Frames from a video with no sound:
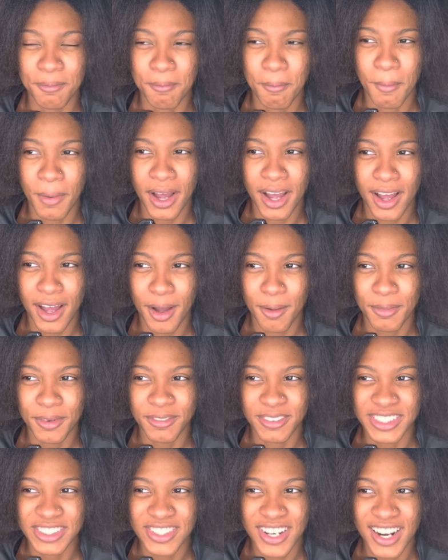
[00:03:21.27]
mom and
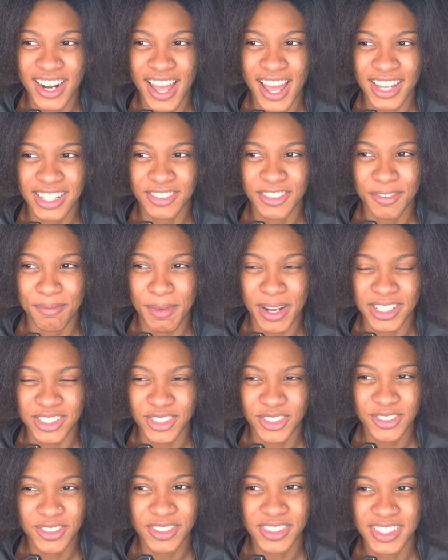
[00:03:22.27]
was trying to ask for my
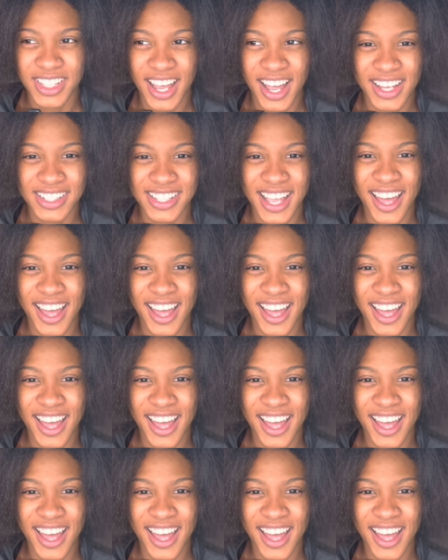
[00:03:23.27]
shoe size.